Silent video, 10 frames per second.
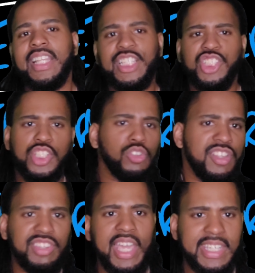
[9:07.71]
Like, she can only
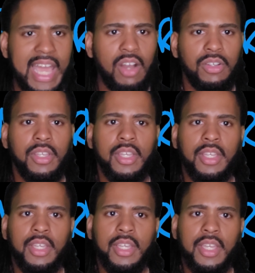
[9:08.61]
stand out
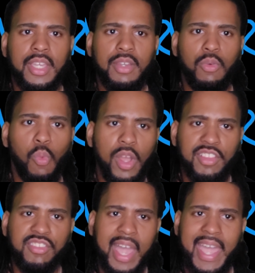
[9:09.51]

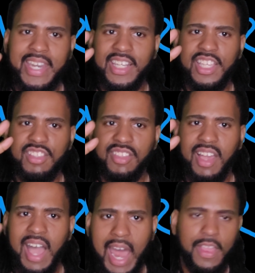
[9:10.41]
once Diana is
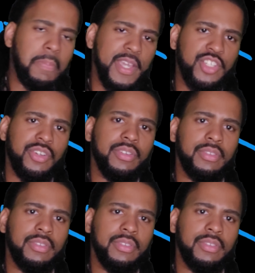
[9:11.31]
out of the picture.